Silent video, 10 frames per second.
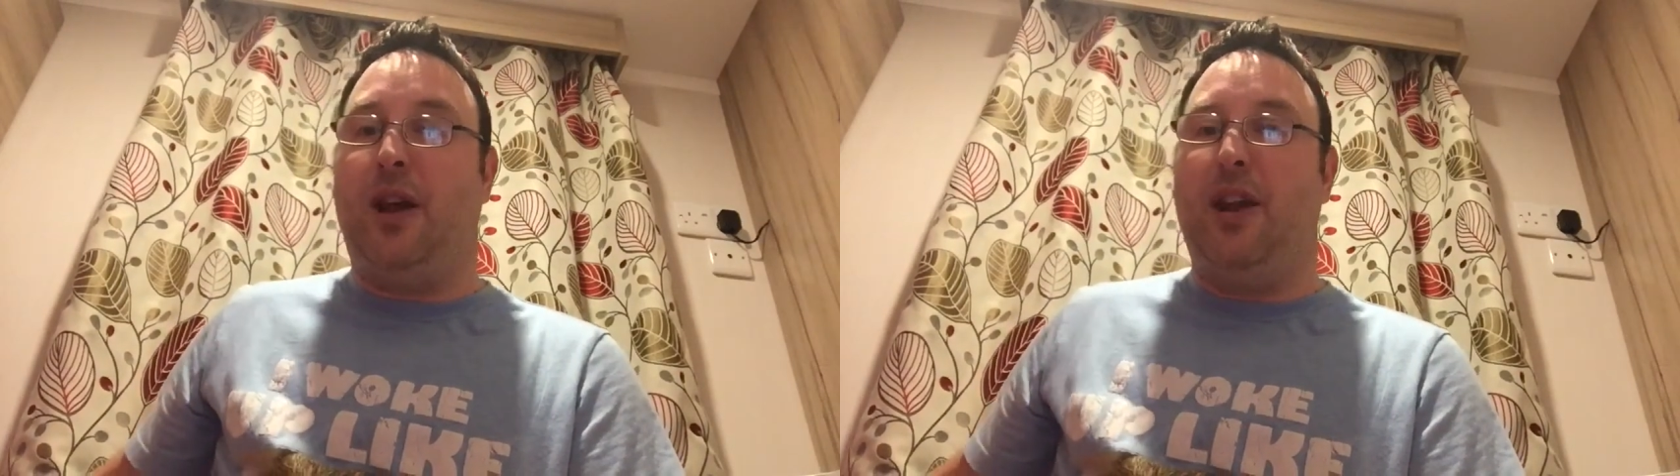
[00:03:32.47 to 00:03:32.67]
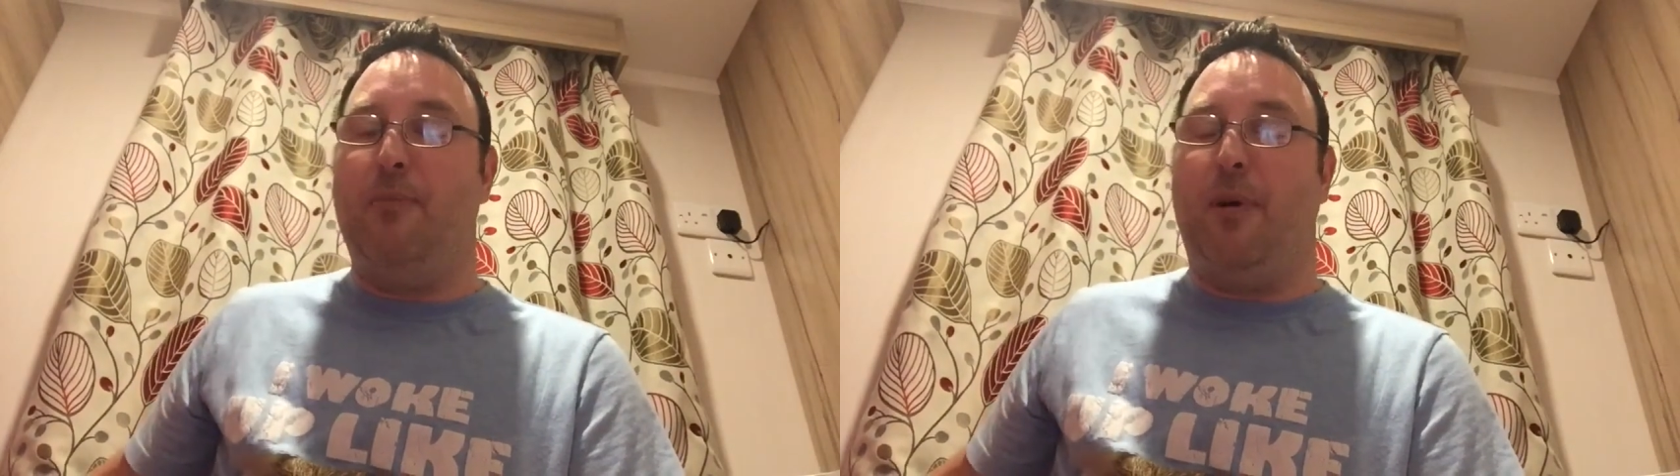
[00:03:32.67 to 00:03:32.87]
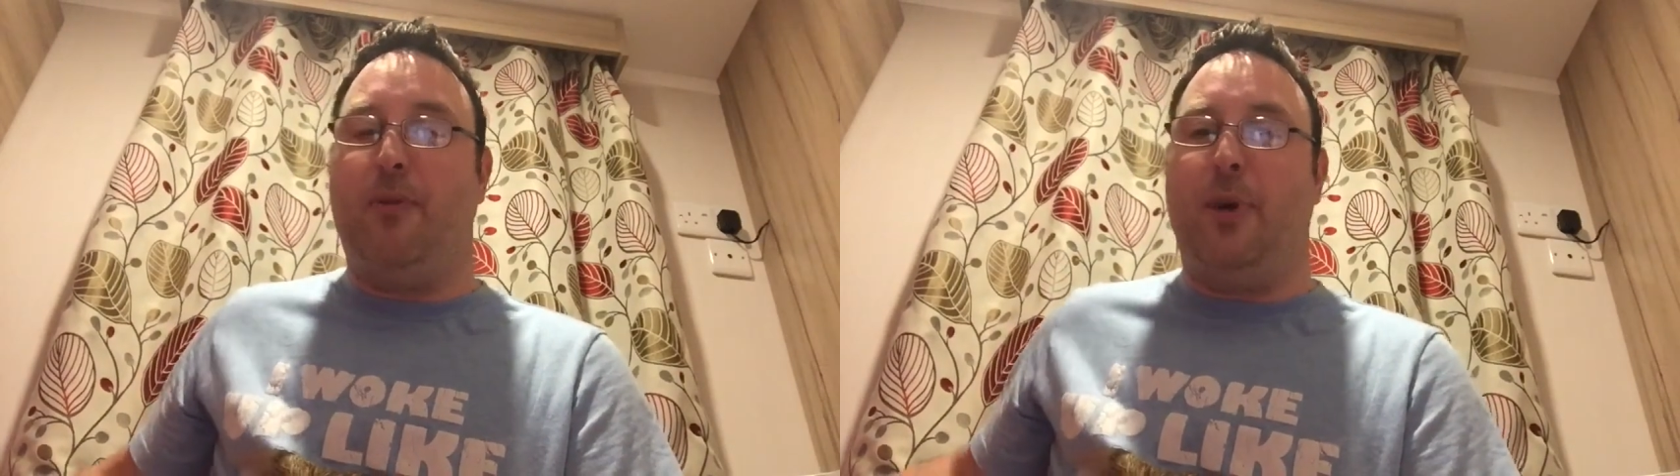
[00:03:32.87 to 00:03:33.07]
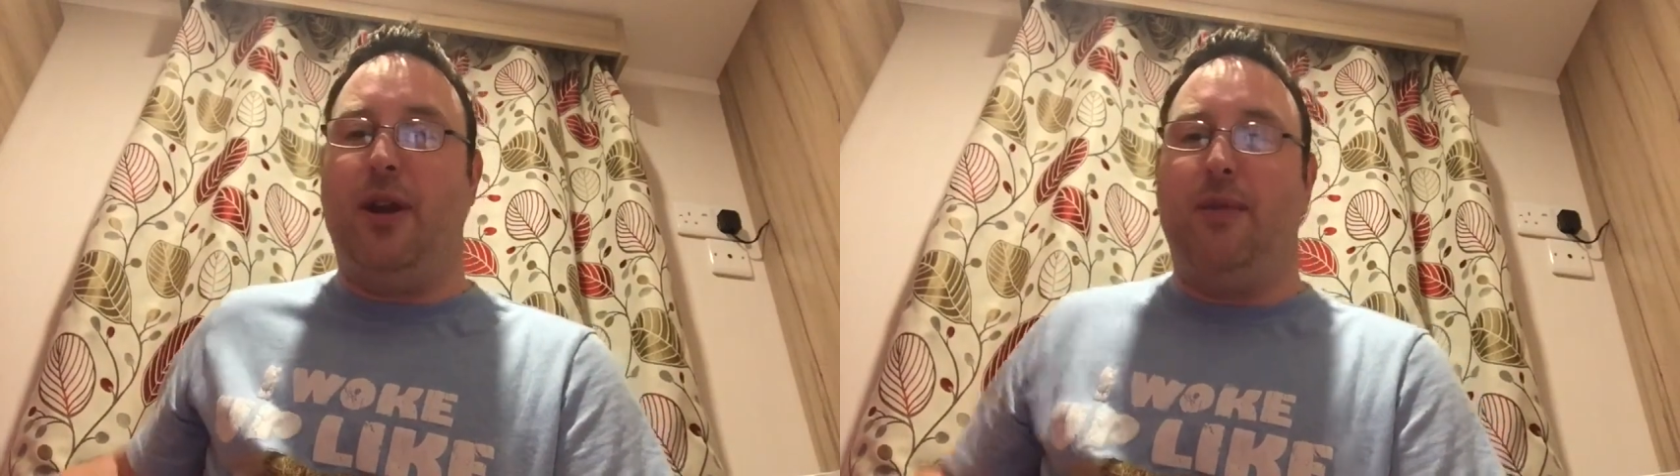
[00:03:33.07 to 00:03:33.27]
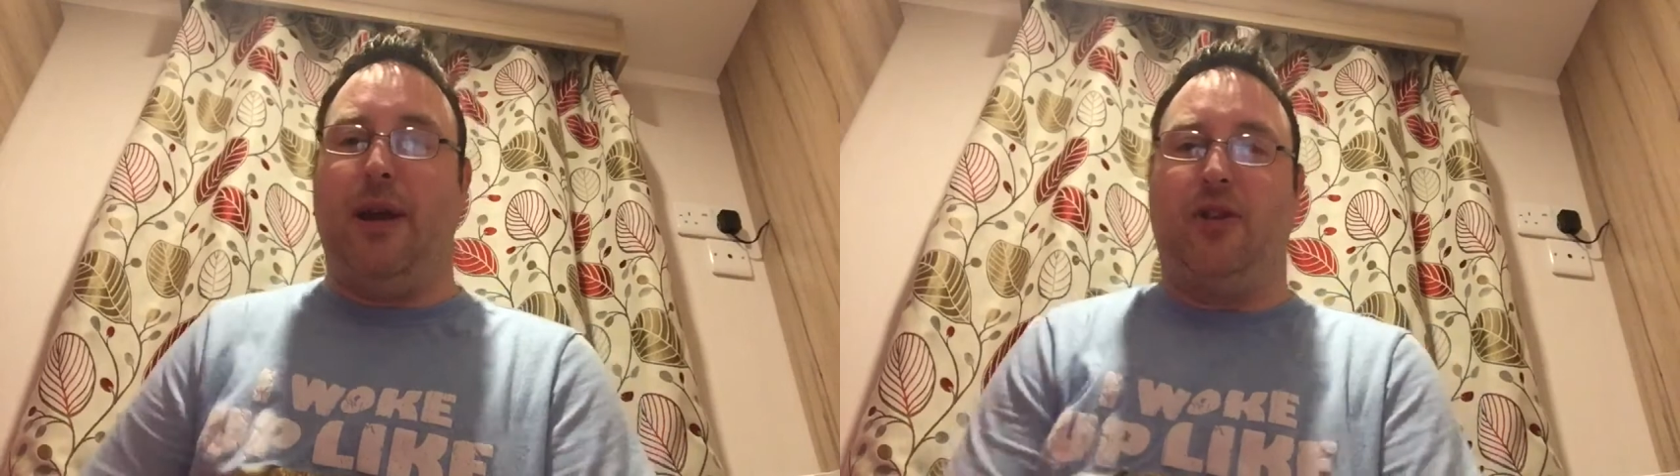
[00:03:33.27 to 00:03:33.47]
I didn't bother
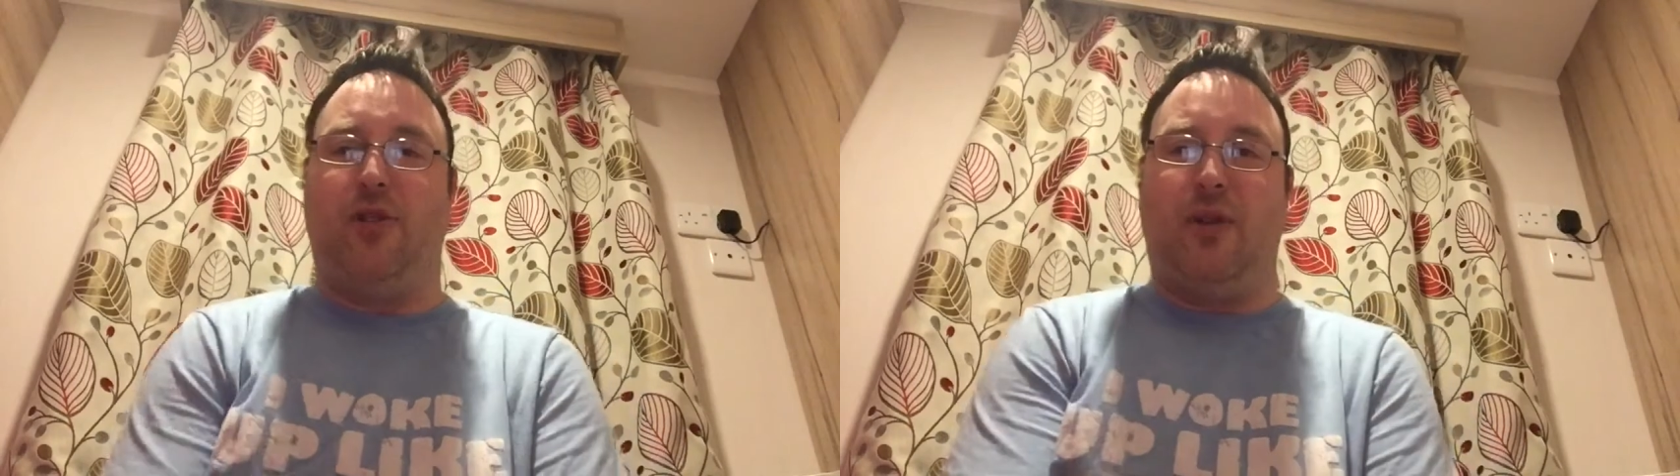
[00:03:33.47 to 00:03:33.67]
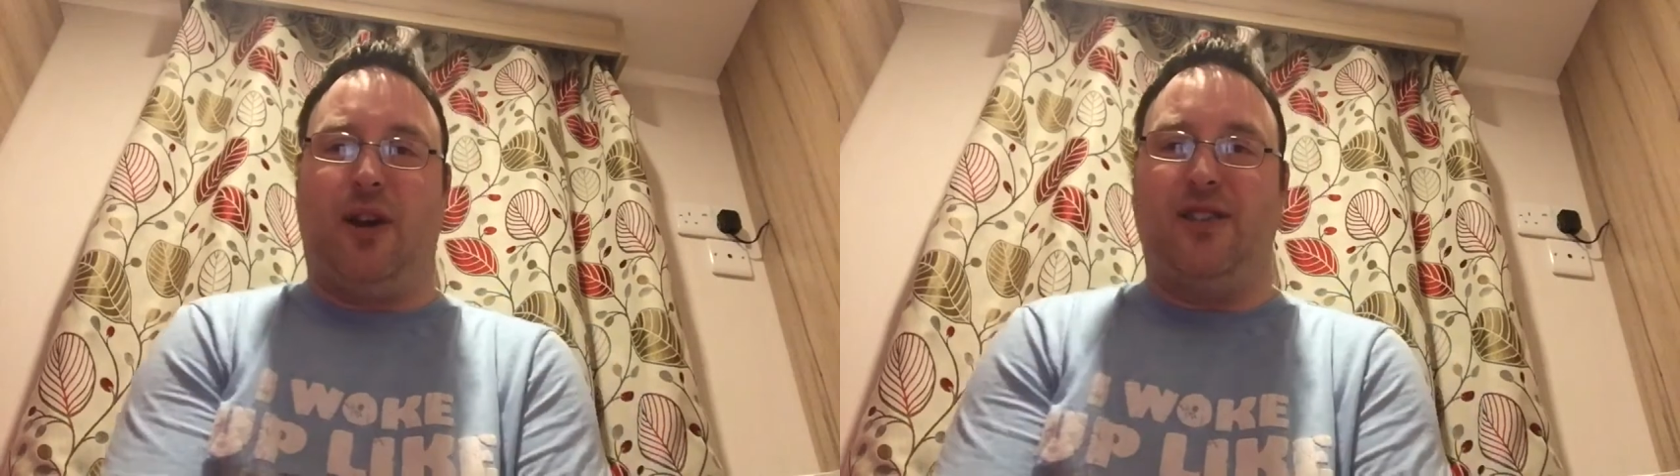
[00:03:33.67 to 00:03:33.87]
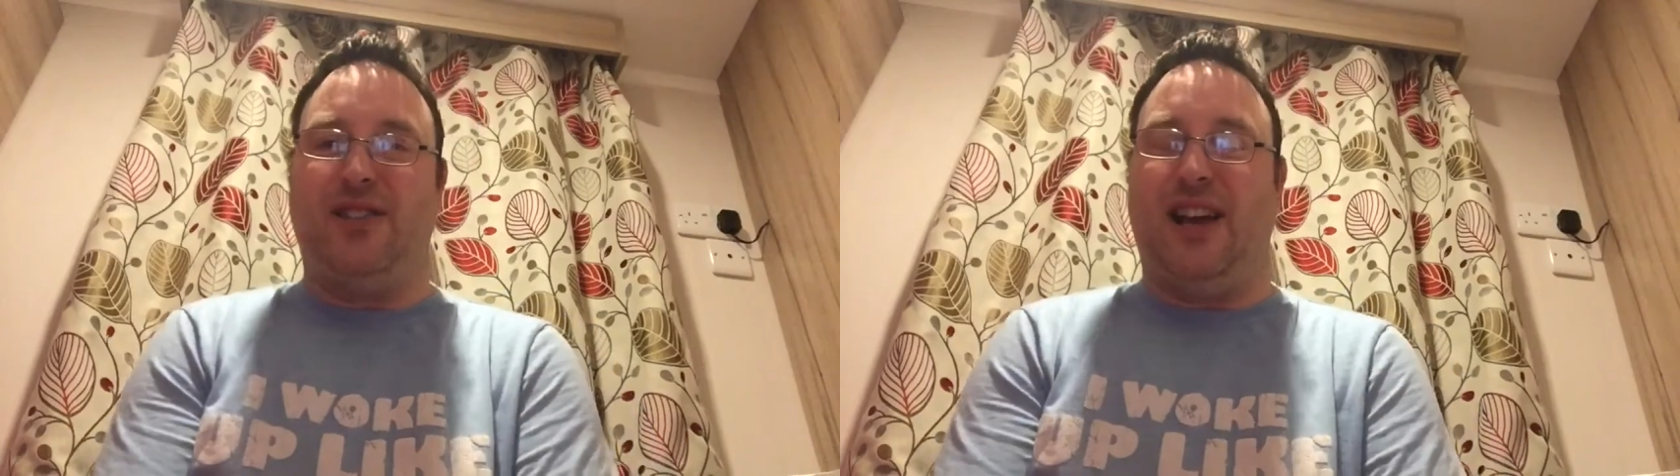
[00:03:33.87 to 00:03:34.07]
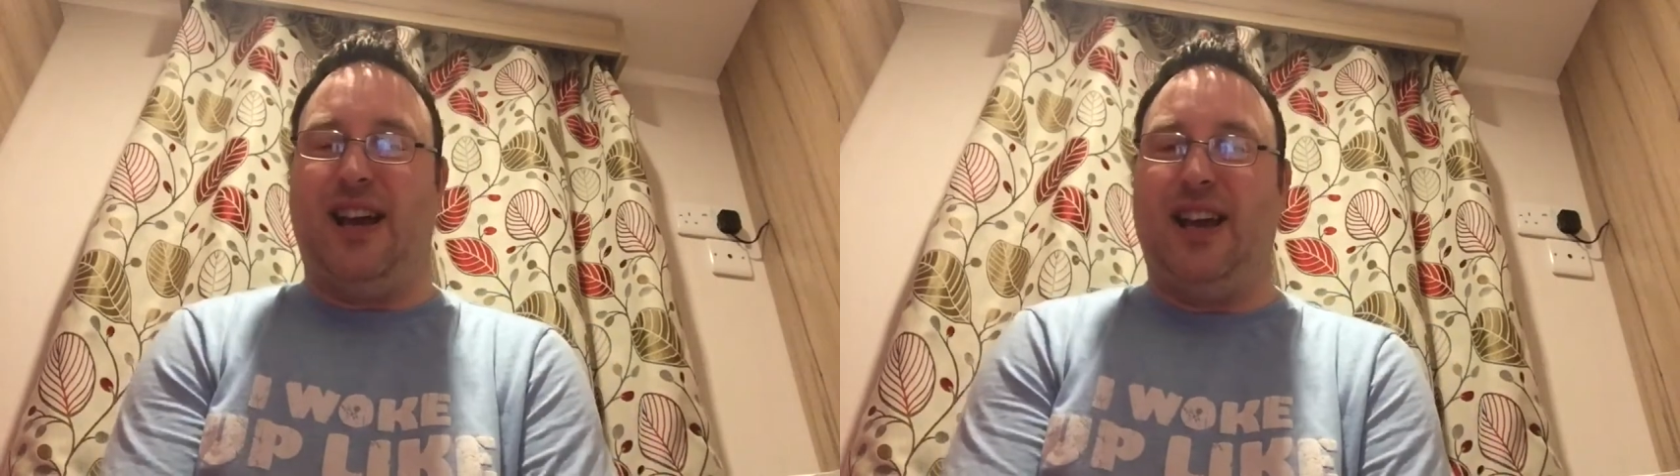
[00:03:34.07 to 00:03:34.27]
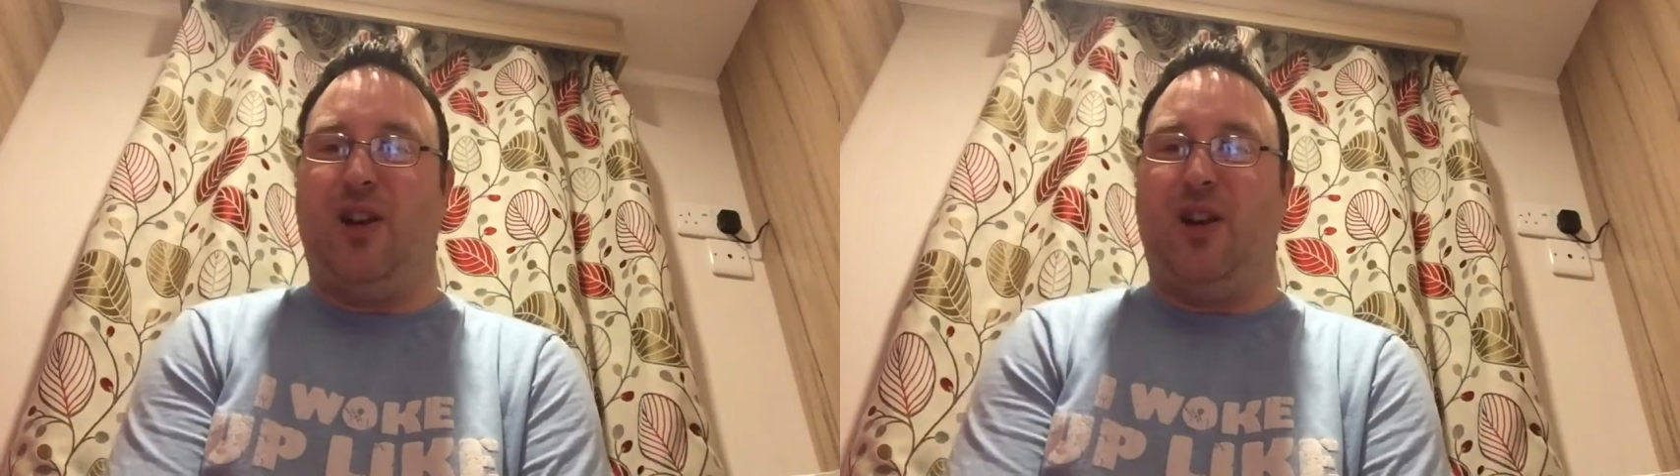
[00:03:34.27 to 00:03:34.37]
buying any Mega Drive, like I say.